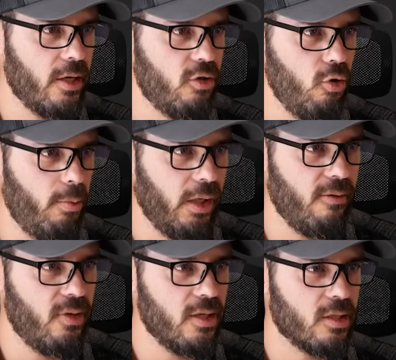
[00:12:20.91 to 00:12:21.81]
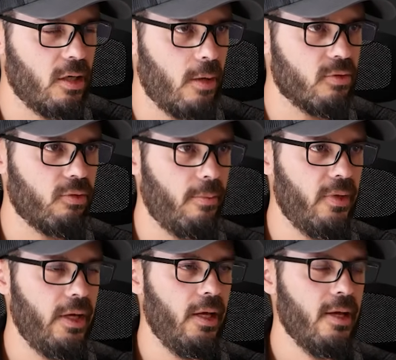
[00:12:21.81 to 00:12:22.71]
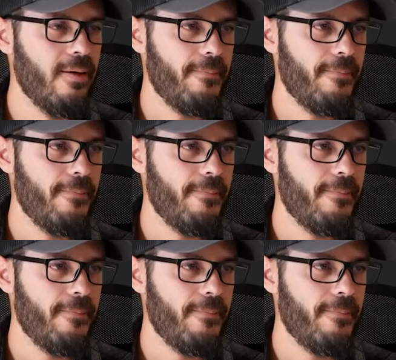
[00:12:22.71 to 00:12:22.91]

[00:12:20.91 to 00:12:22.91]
I do believe this comes from the